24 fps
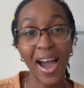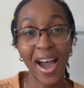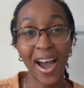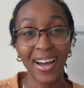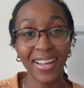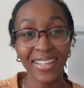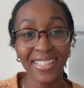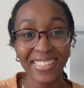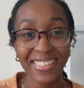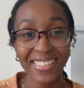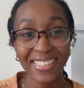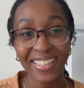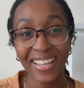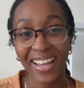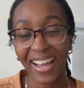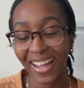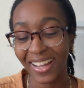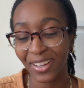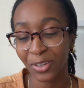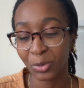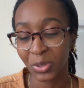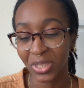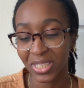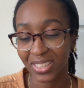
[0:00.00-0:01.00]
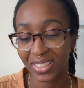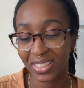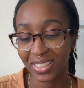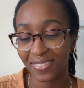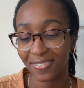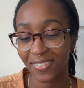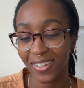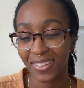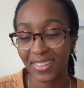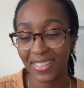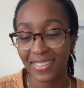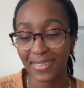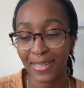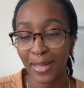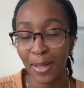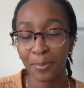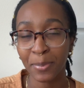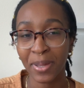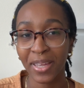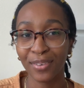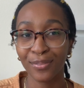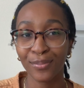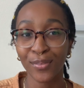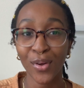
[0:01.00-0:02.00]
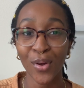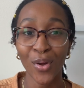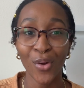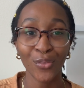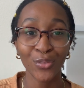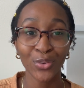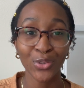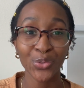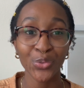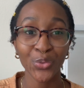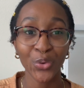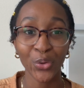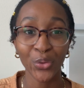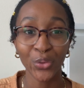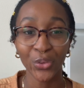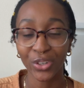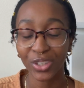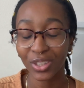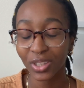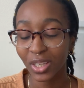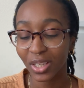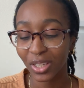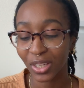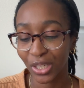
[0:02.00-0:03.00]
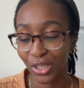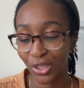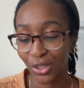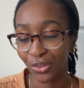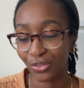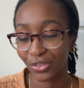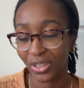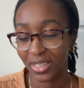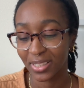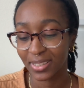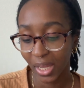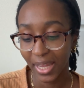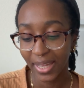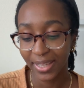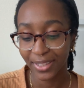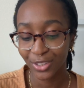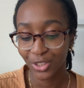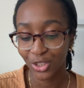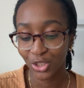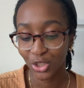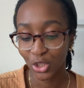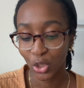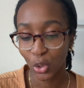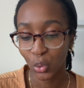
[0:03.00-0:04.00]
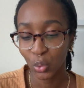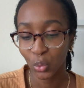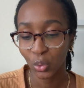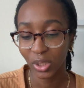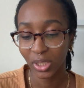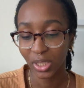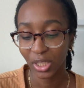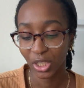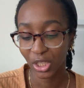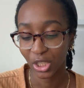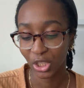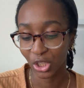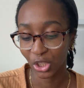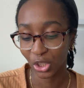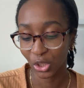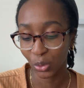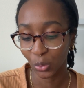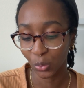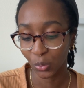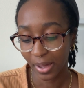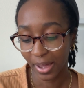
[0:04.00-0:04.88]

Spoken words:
honestly, I recently found this app, and first of all, look at that interface. It's so like cute.